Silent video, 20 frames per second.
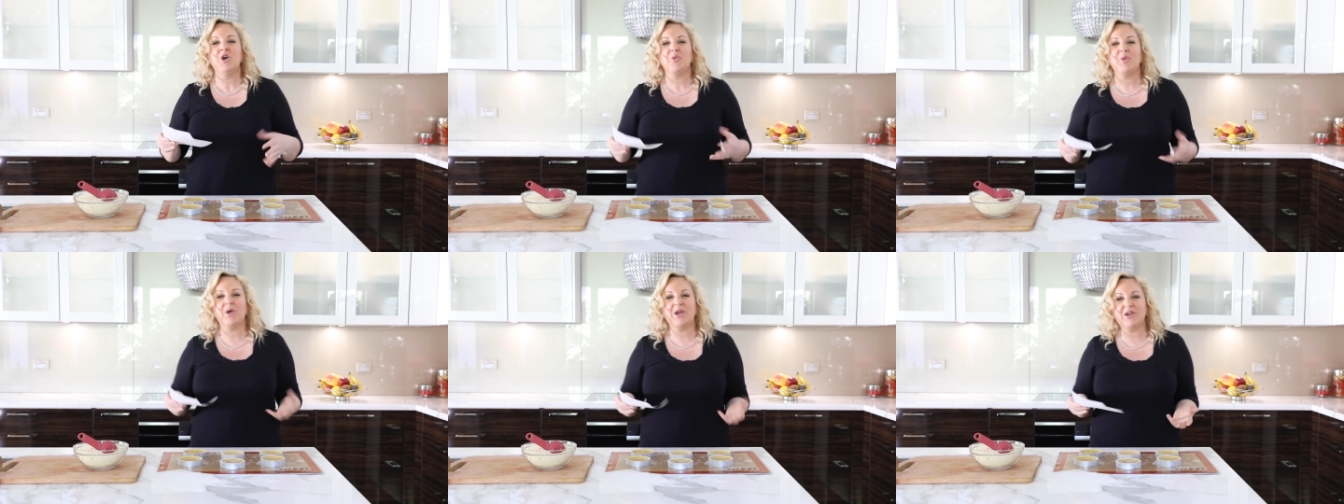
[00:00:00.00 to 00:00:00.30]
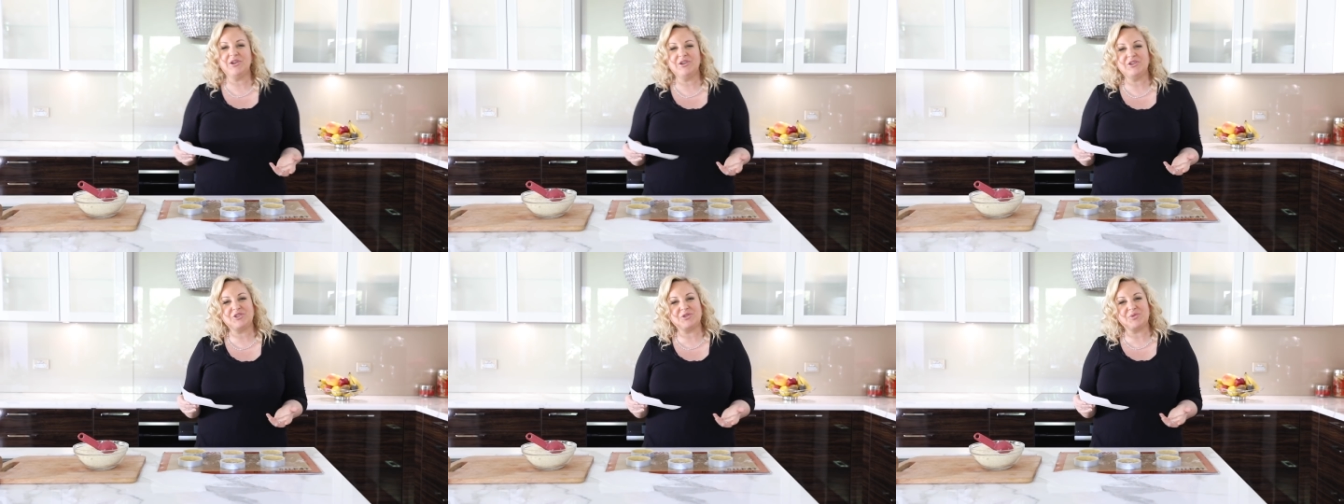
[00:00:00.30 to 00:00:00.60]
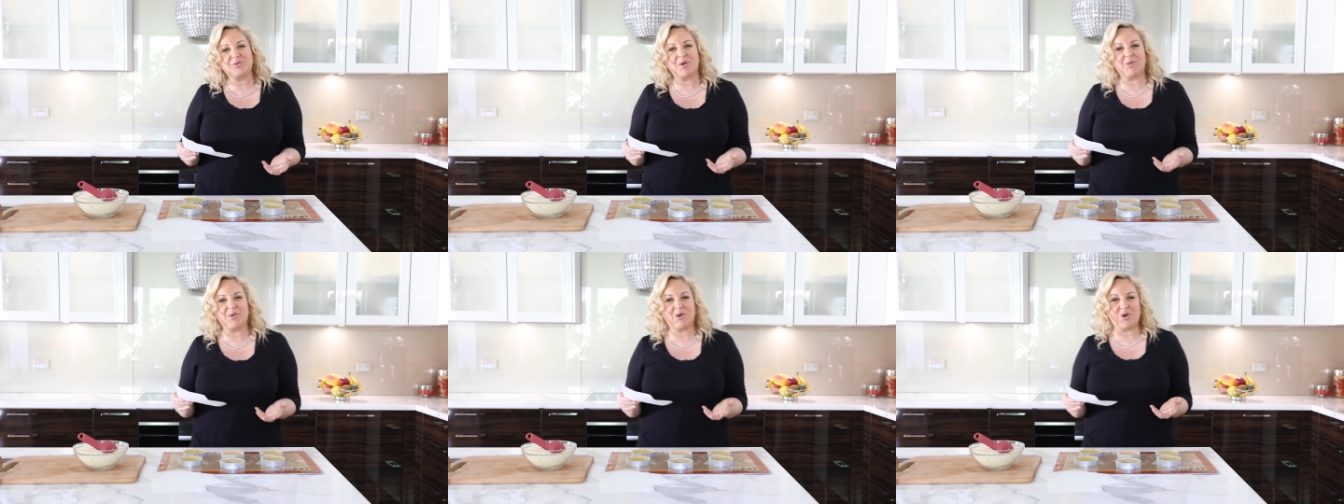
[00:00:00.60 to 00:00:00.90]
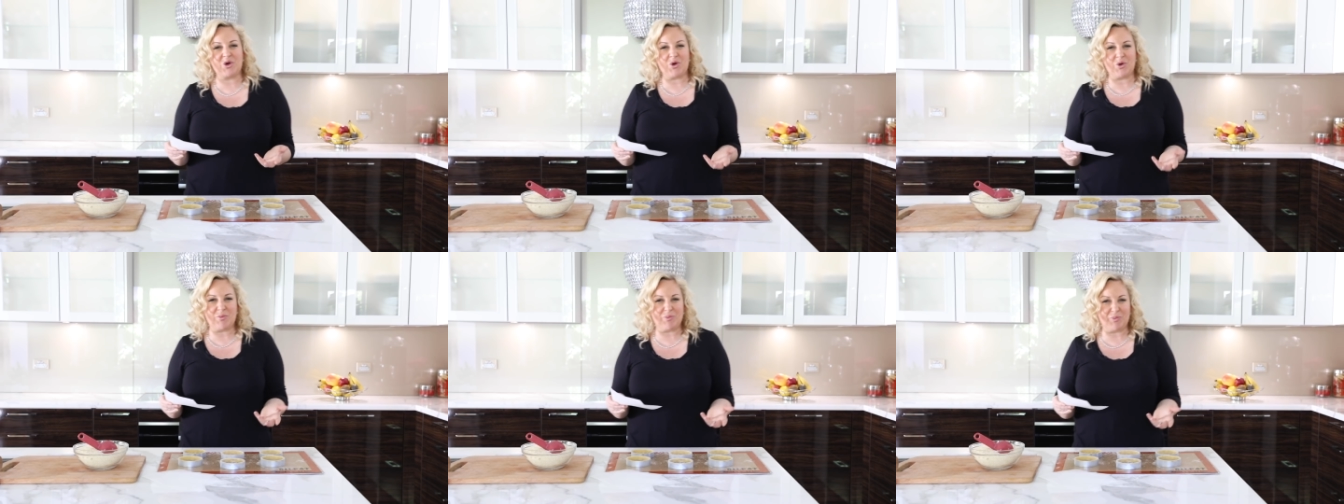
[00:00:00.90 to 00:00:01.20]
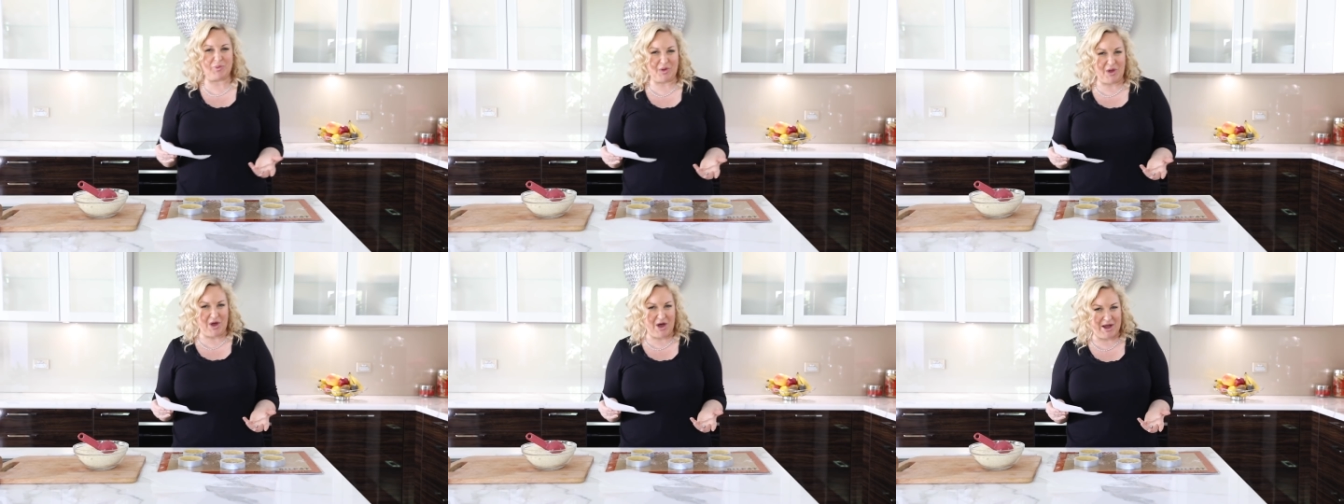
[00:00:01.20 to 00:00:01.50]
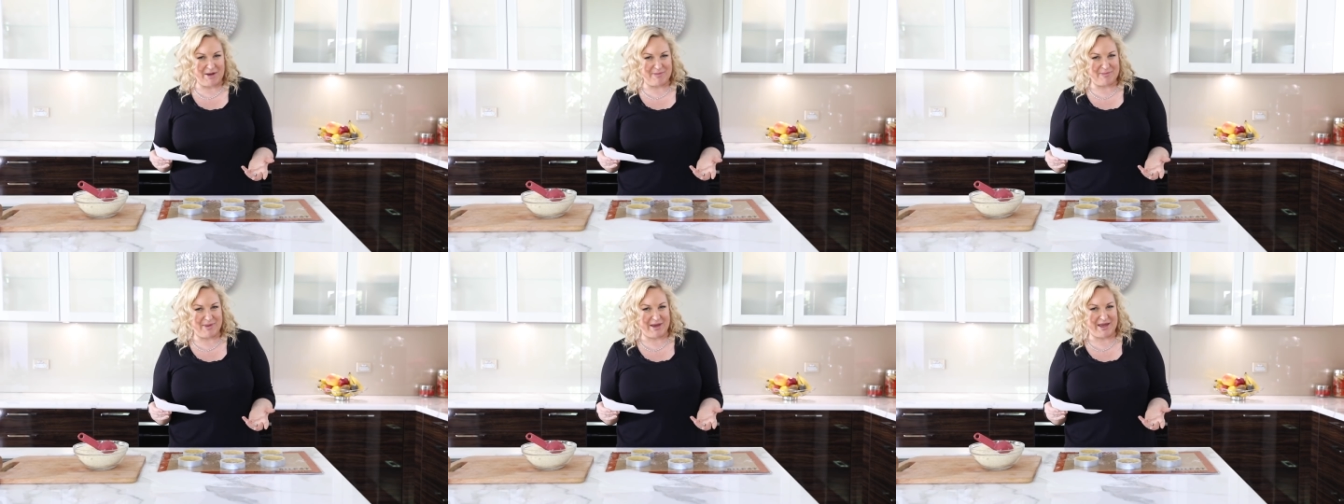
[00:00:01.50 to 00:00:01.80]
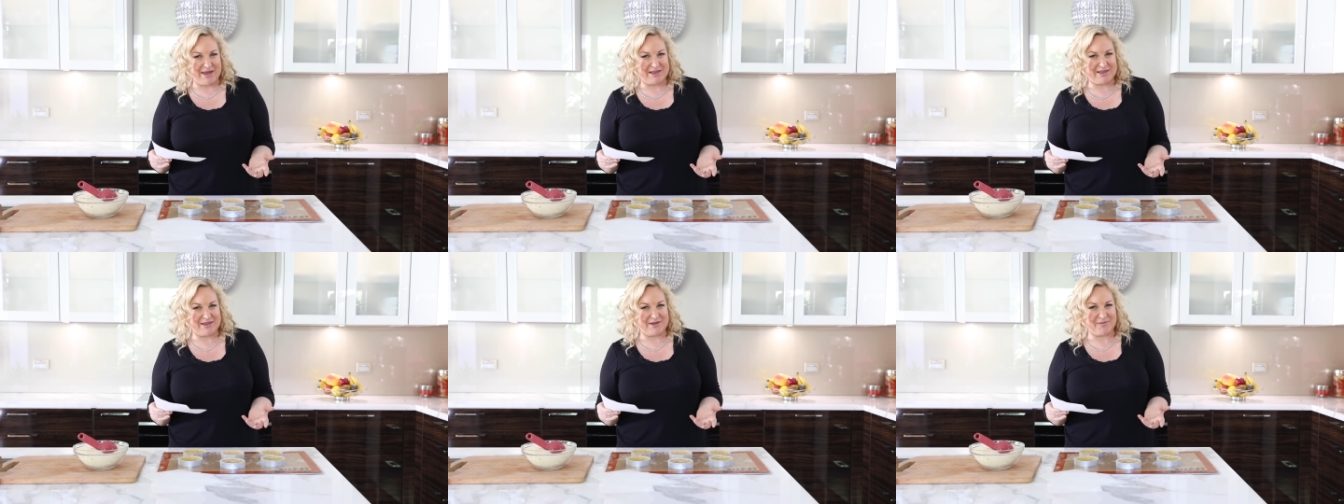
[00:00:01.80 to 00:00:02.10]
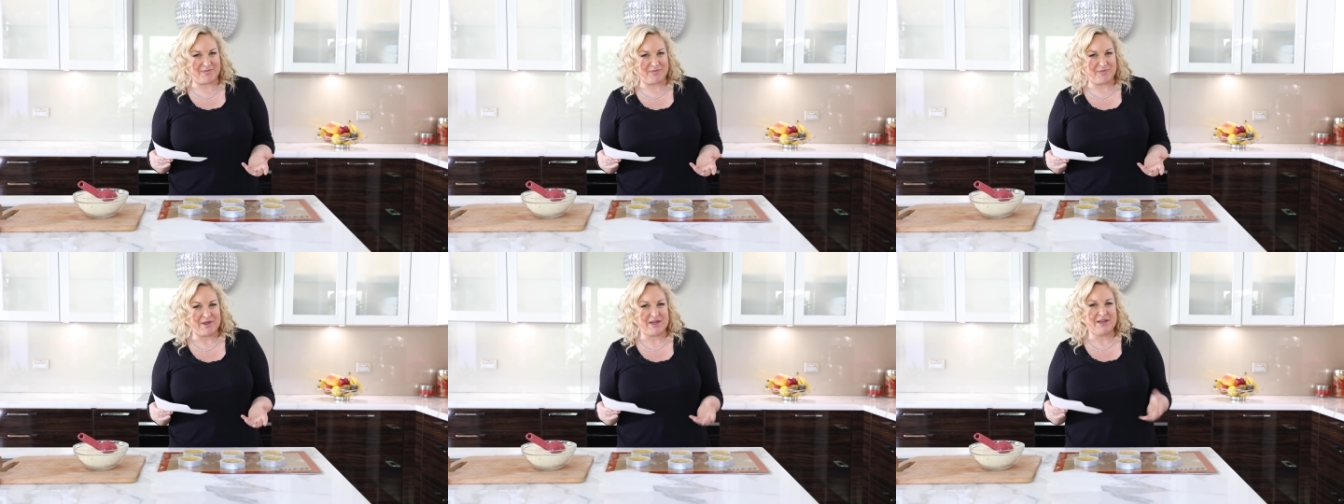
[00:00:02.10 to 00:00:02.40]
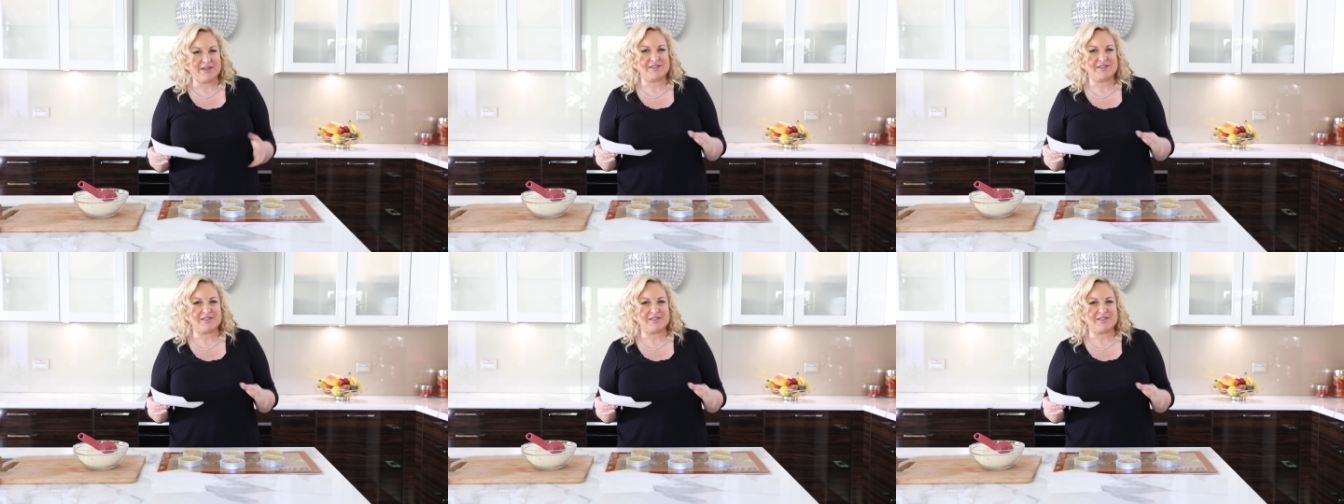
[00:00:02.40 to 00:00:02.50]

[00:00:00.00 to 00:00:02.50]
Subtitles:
We're going to do what we call blind bake them.